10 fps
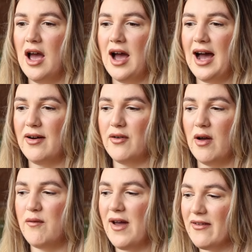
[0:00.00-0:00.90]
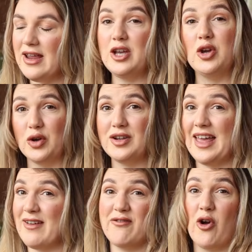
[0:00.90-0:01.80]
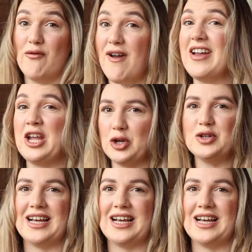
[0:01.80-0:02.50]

have they've got very good